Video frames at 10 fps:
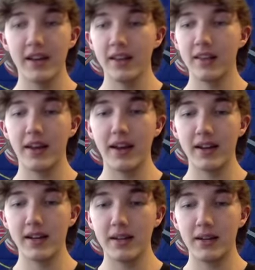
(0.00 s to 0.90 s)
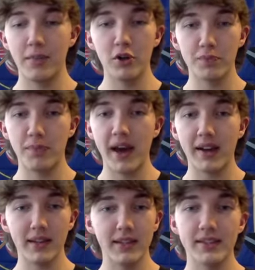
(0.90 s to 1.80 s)
that push
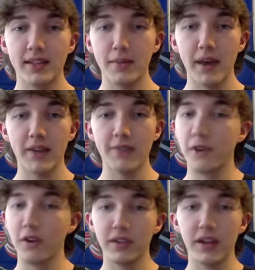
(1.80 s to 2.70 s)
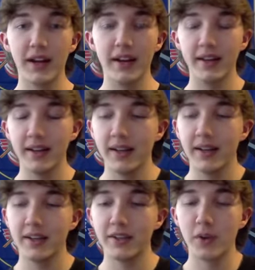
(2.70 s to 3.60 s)
back. They sit back and fall in line.
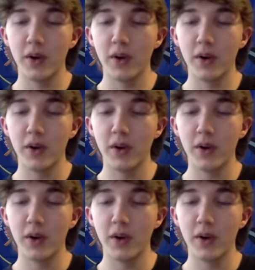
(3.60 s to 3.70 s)
And so I